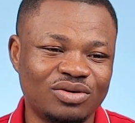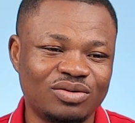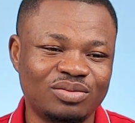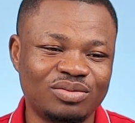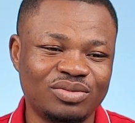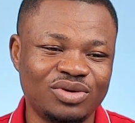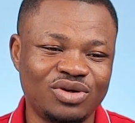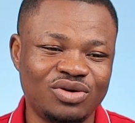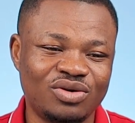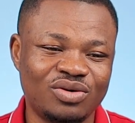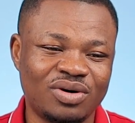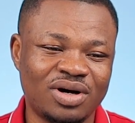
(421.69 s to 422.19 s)

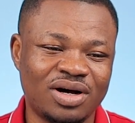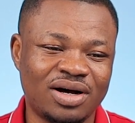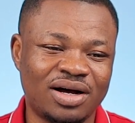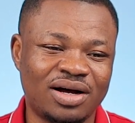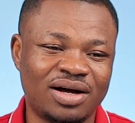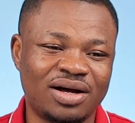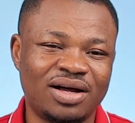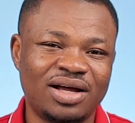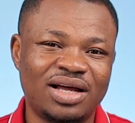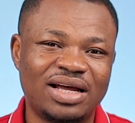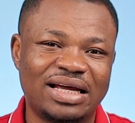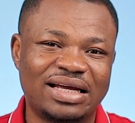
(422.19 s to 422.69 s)
whom you
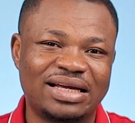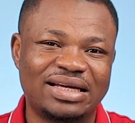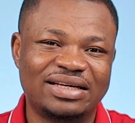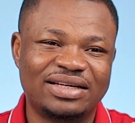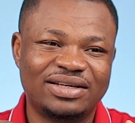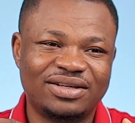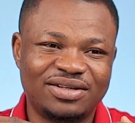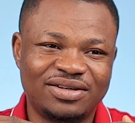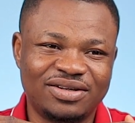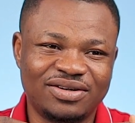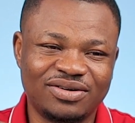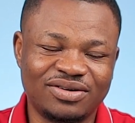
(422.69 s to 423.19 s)
are,
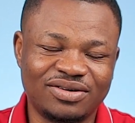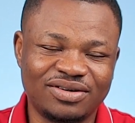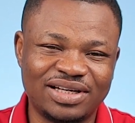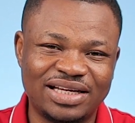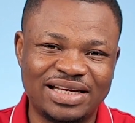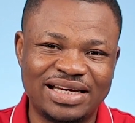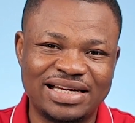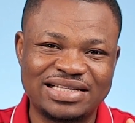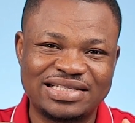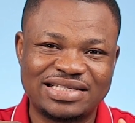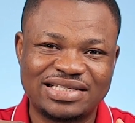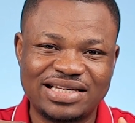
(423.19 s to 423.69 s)

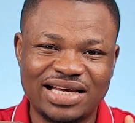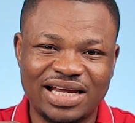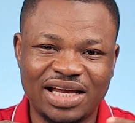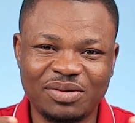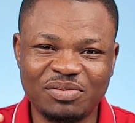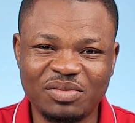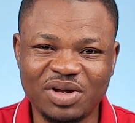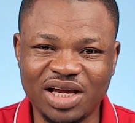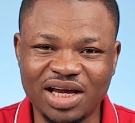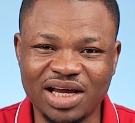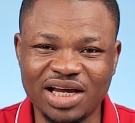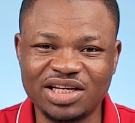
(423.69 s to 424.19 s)
in the
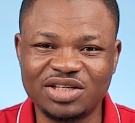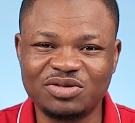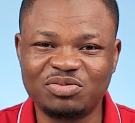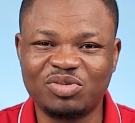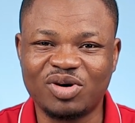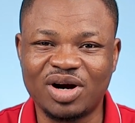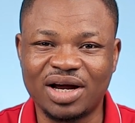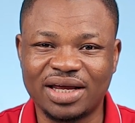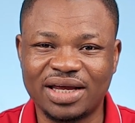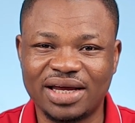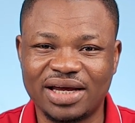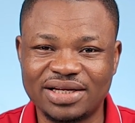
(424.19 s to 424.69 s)
same age
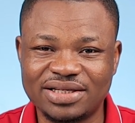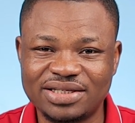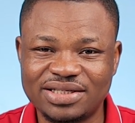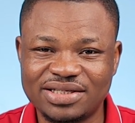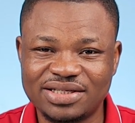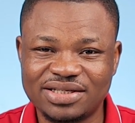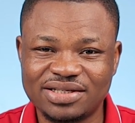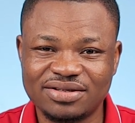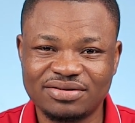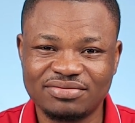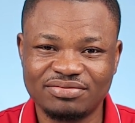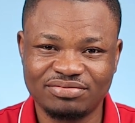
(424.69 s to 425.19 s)
bracket,
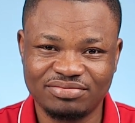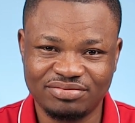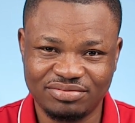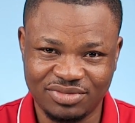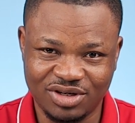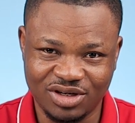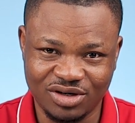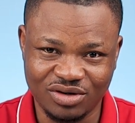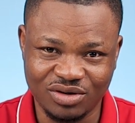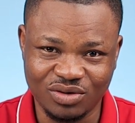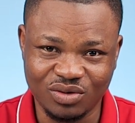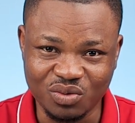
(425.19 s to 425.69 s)

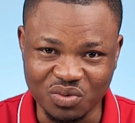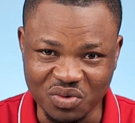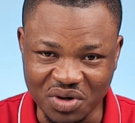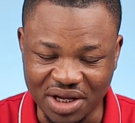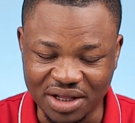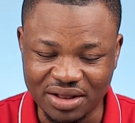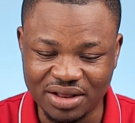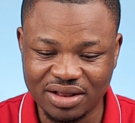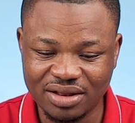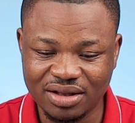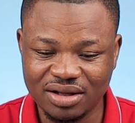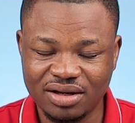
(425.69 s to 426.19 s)

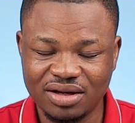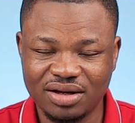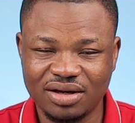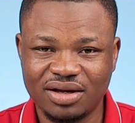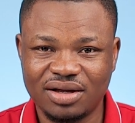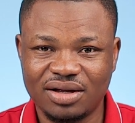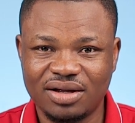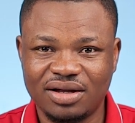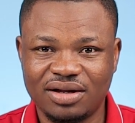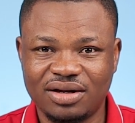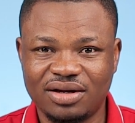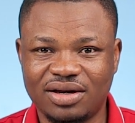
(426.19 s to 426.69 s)
with,
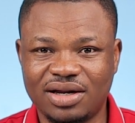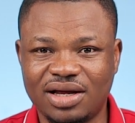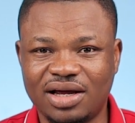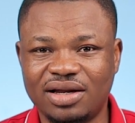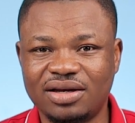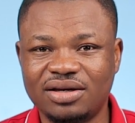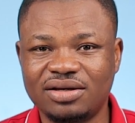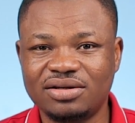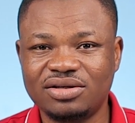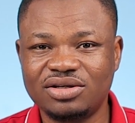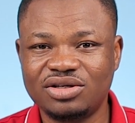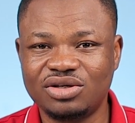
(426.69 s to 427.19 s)

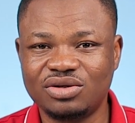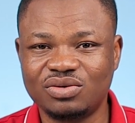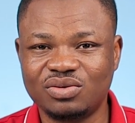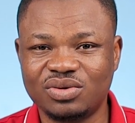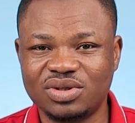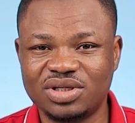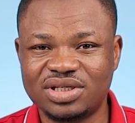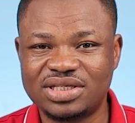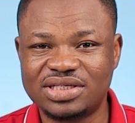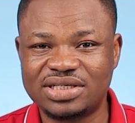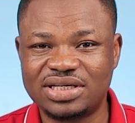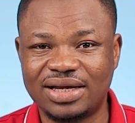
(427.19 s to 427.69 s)
then you
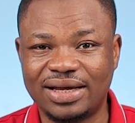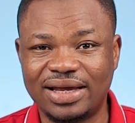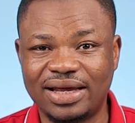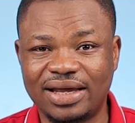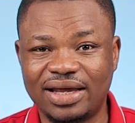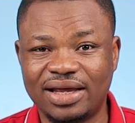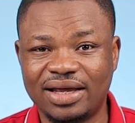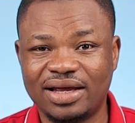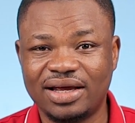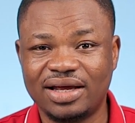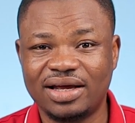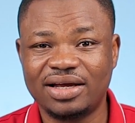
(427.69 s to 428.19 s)
would
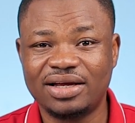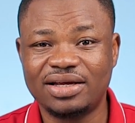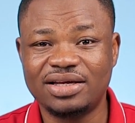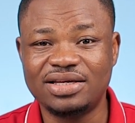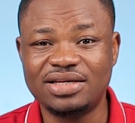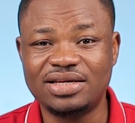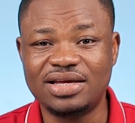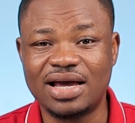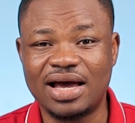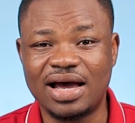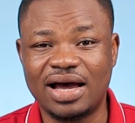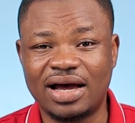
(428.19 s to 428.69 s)
say
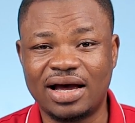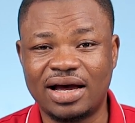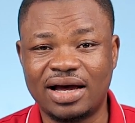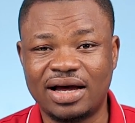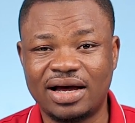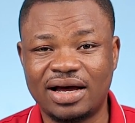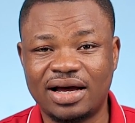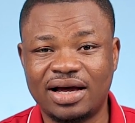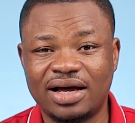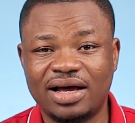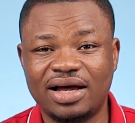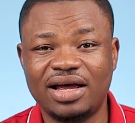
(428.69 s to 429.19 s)

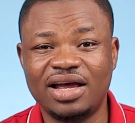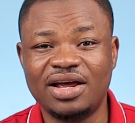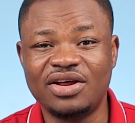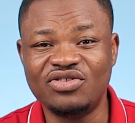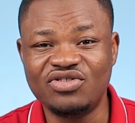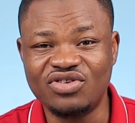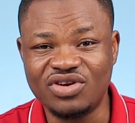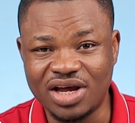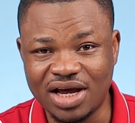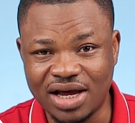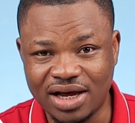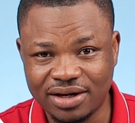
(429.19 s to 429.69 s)
ya
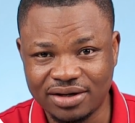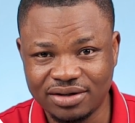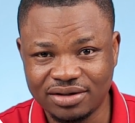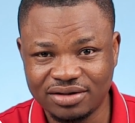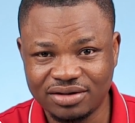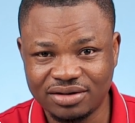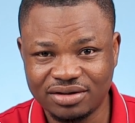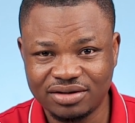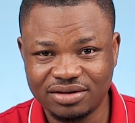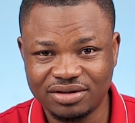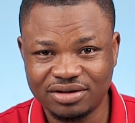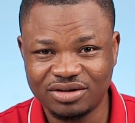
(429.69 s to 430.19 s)
enua.
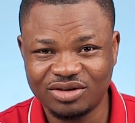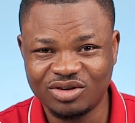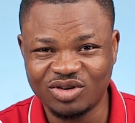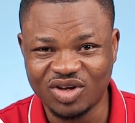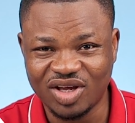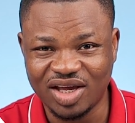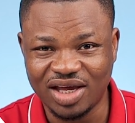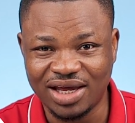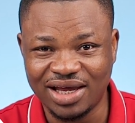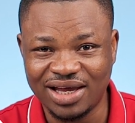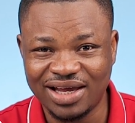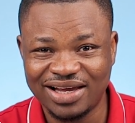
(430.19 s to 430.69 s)

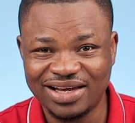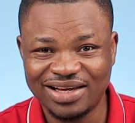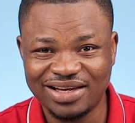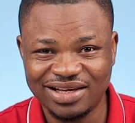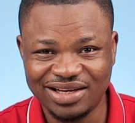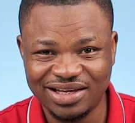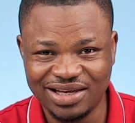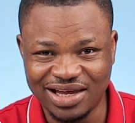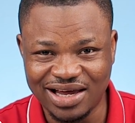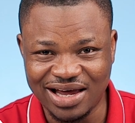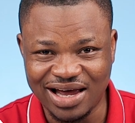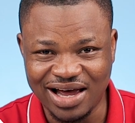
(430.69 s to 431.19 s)
Okay,
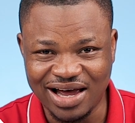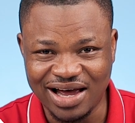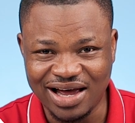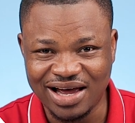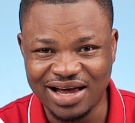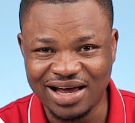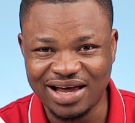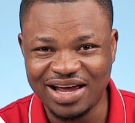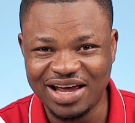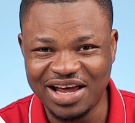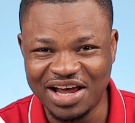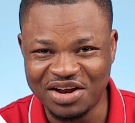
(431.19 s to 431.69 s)

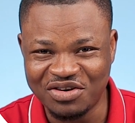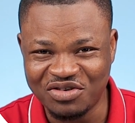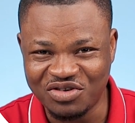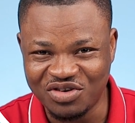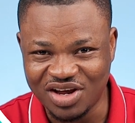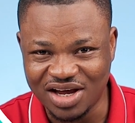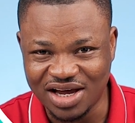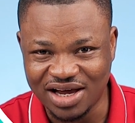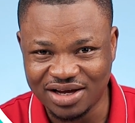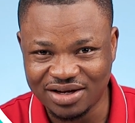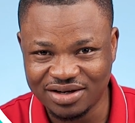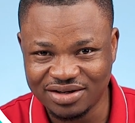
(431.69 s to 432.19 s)
ya
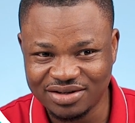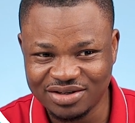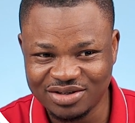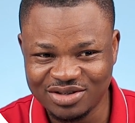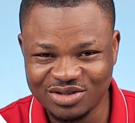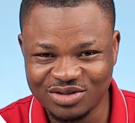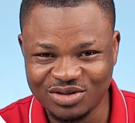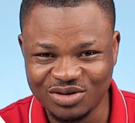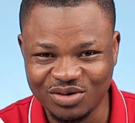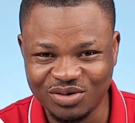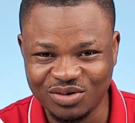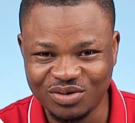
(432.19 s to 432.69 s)
enua.
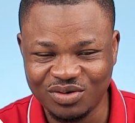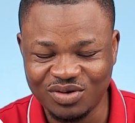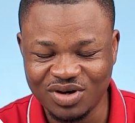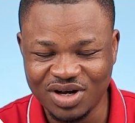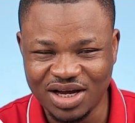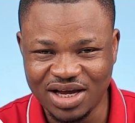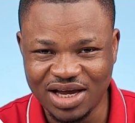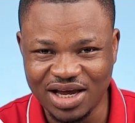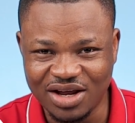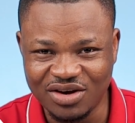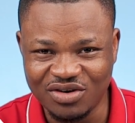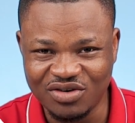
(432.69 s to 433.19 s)
So
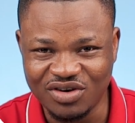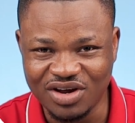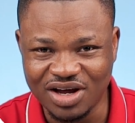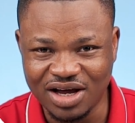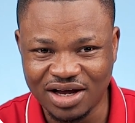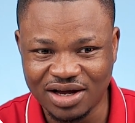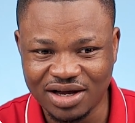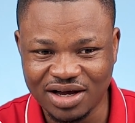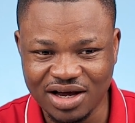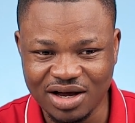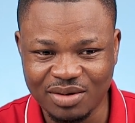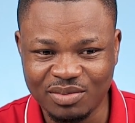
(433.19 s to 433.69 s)

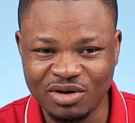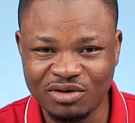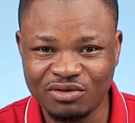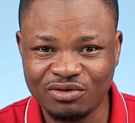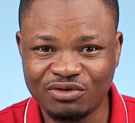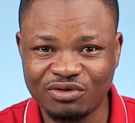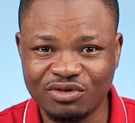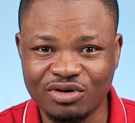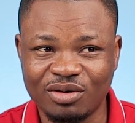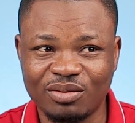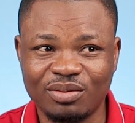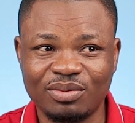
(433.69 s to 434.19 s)
enua coming
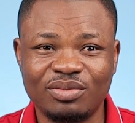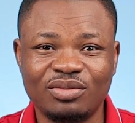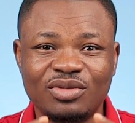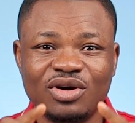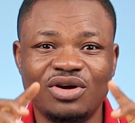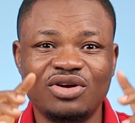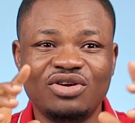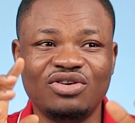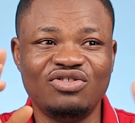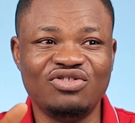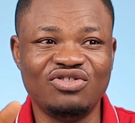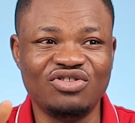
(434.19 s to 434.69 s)
from
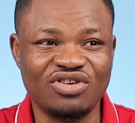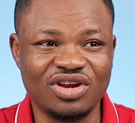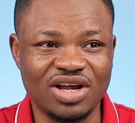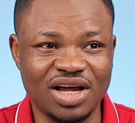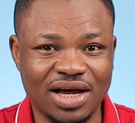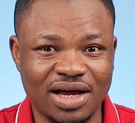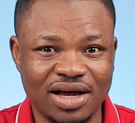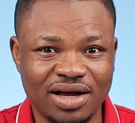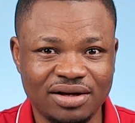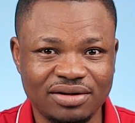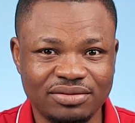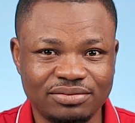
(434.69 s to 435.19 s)

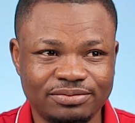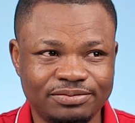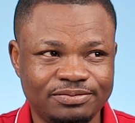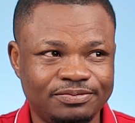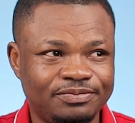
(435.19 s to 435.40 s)
nua,